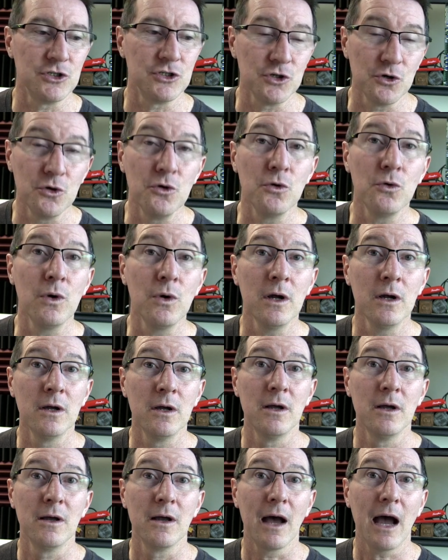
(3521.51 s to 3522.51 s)
Do
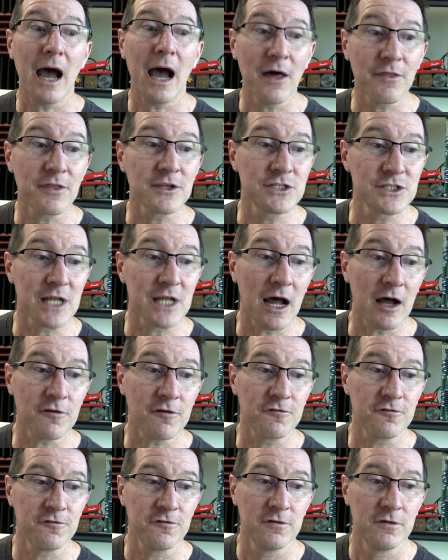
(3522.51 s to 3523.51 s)
other
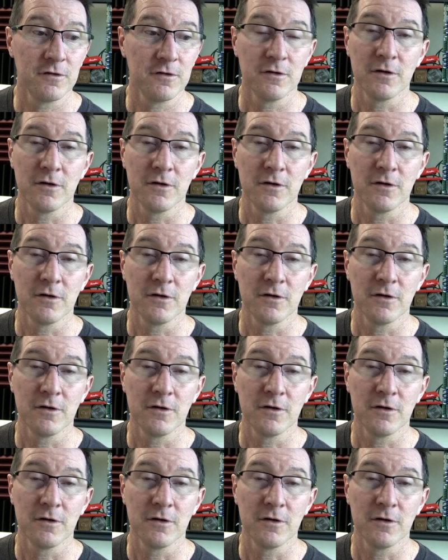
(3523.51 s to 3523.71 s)
stuff.